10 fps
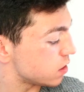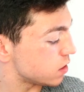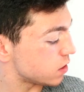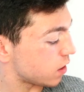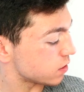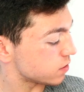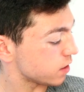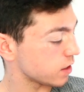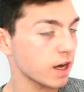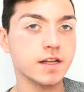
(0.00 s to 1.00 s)

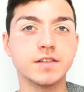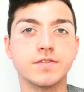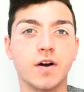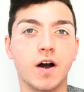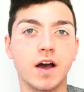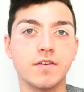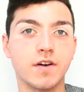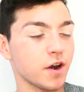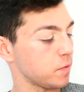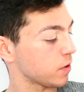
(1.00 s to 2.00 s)
1985
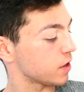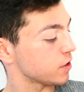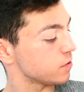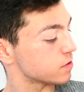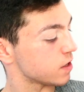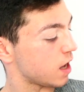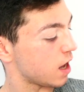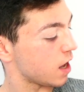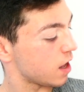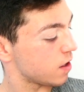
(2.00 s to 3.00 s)
and I'm going to use
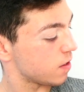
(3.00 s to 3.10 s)
that